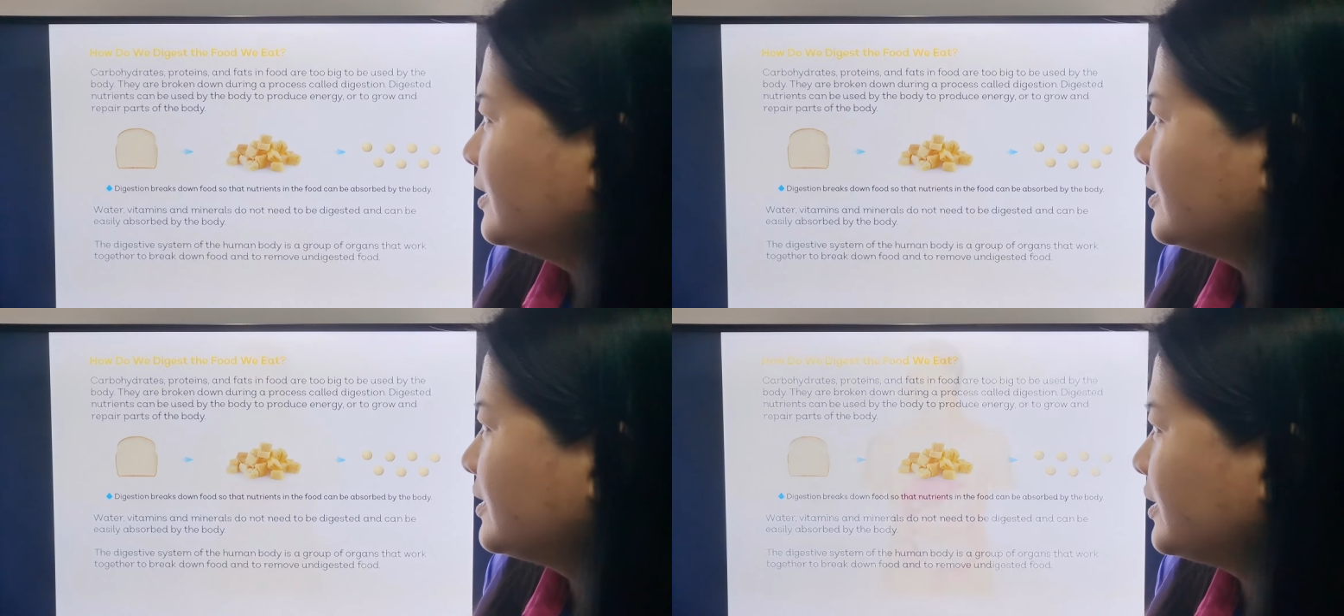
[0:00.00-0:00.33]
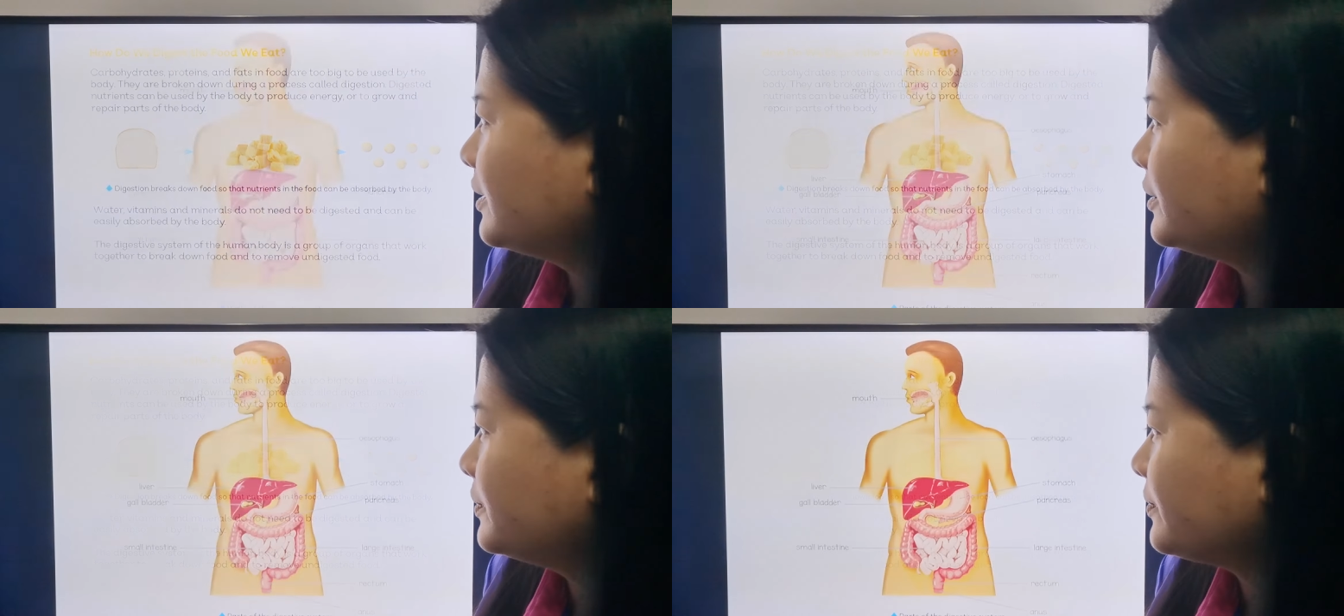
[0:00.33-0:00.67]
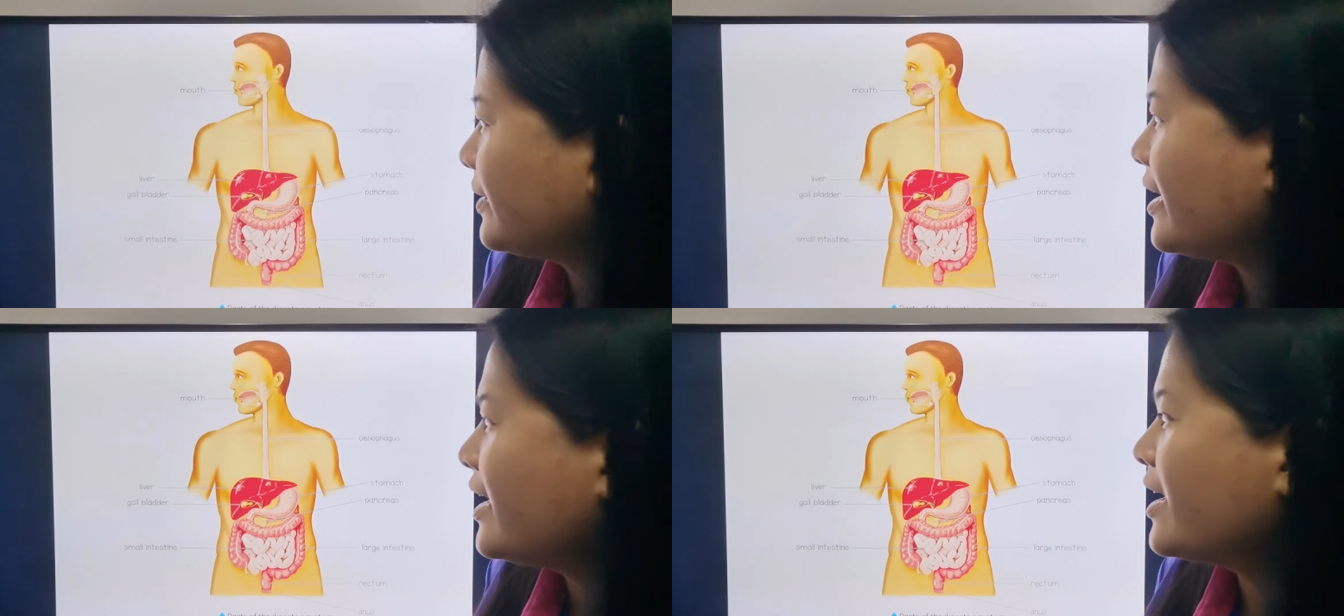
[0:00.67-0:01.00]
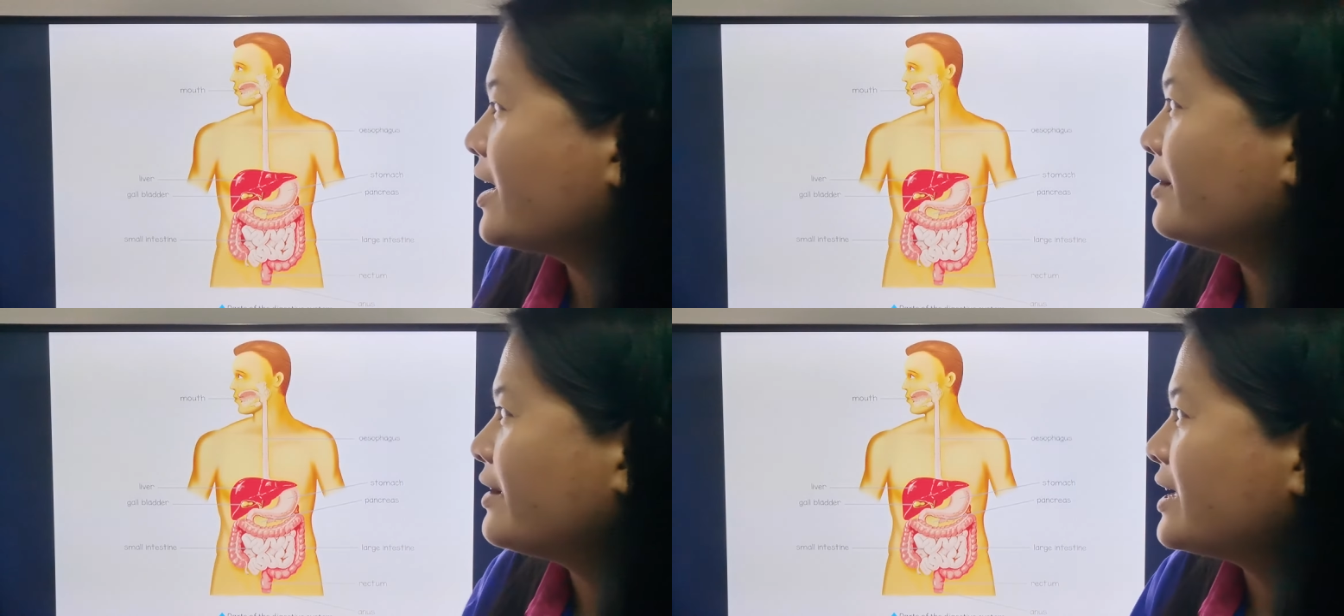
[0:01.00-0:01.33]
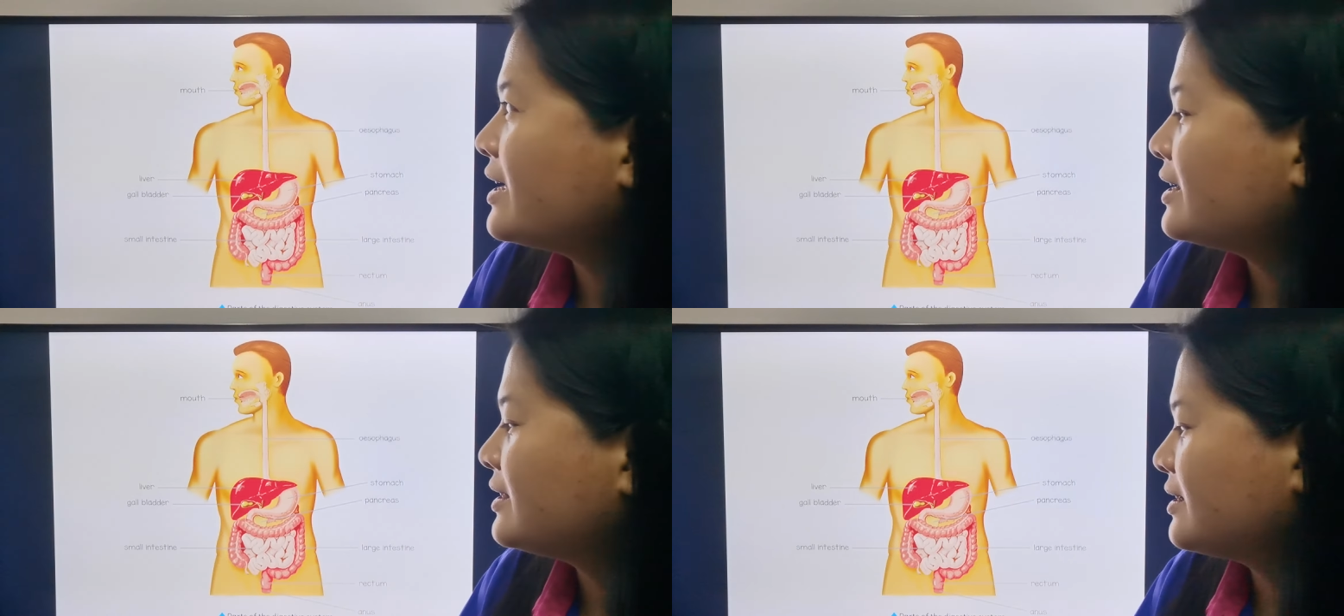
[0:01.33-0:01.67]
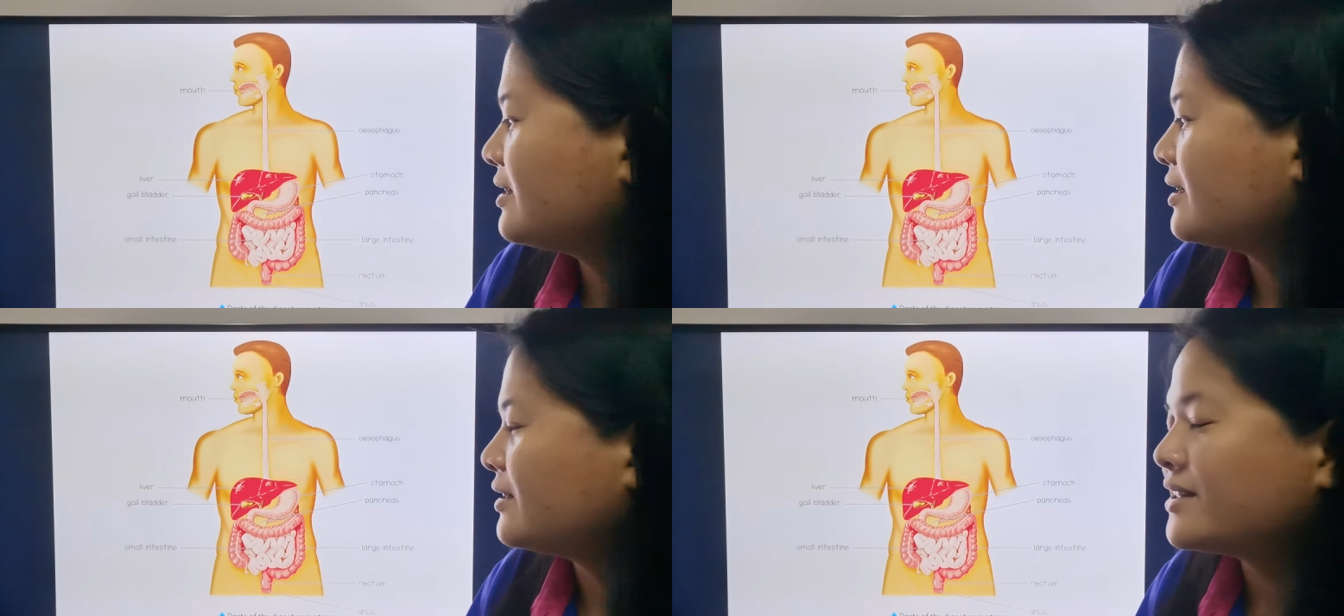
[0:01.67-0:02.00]
So here is
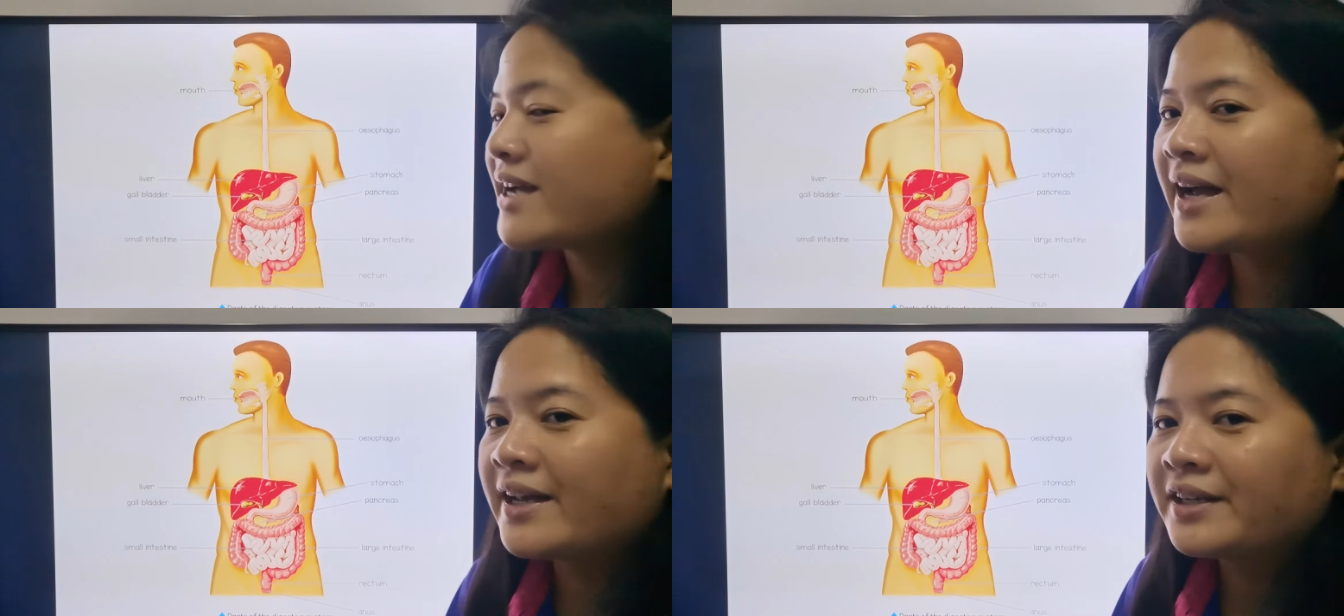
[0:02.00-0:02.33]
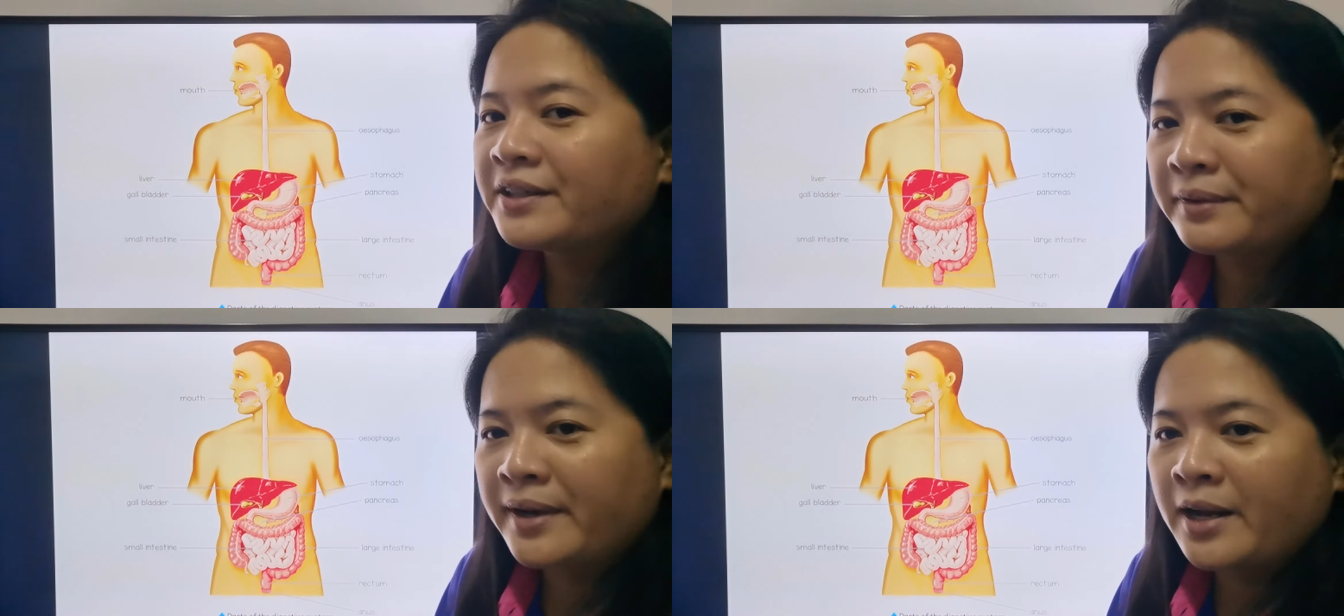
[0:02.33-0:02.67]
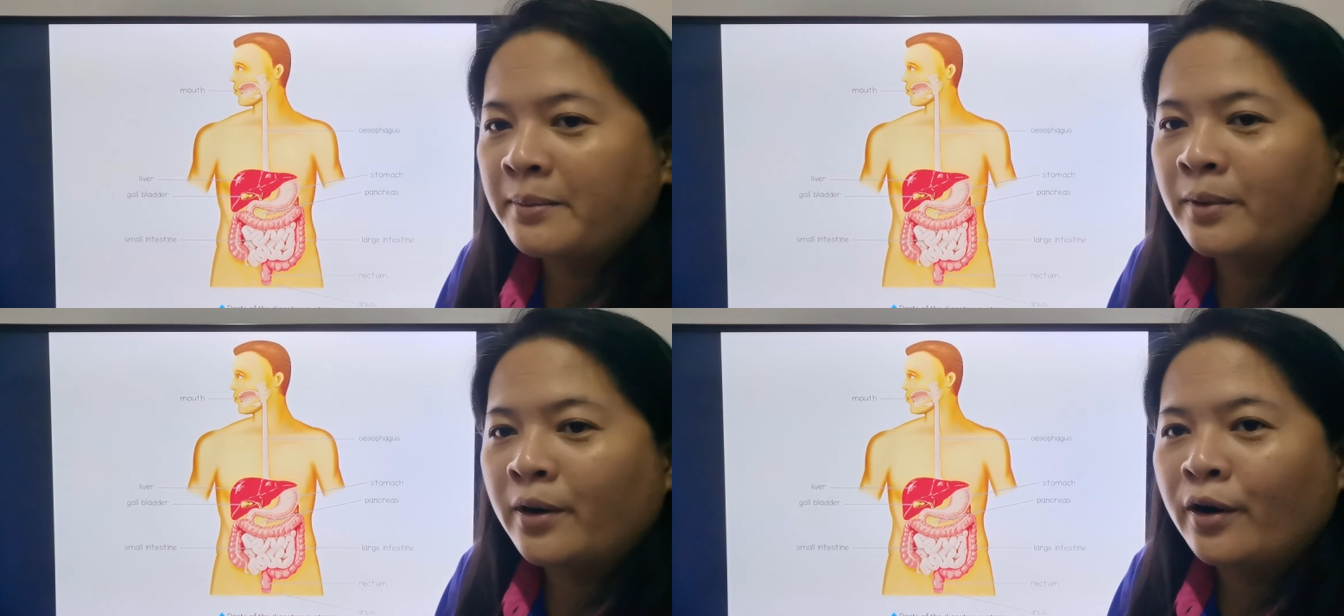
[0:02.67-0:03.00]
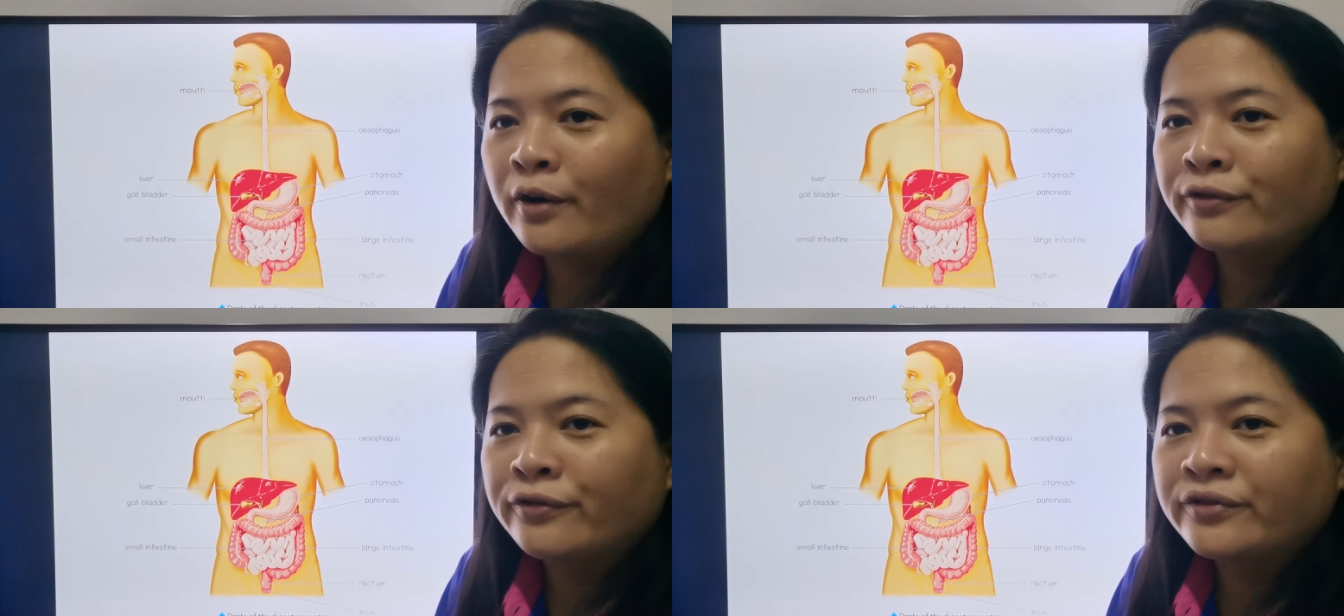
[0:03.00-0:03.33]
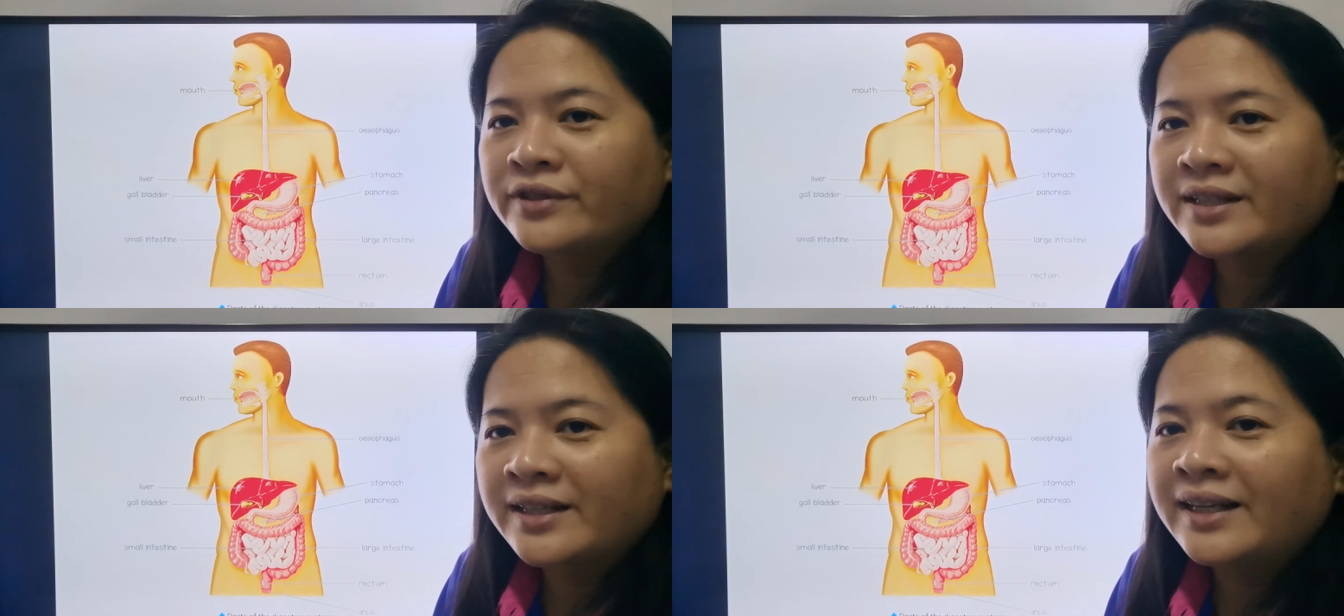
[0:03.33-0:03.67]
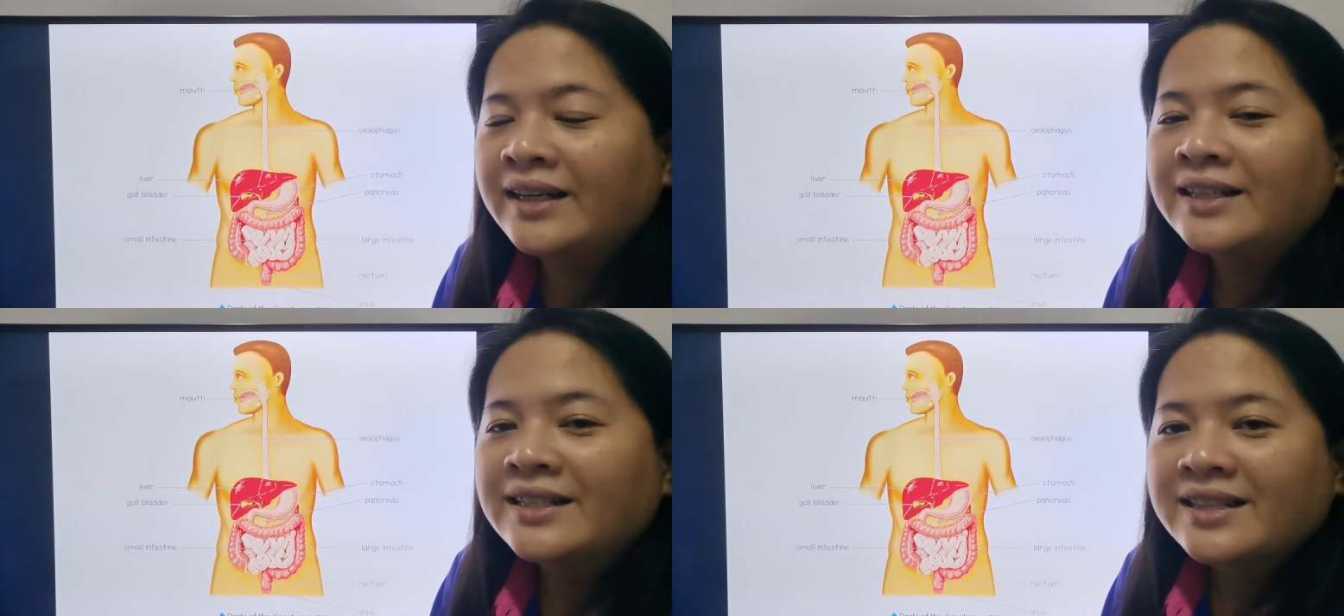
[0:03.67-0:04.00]
the diagram of the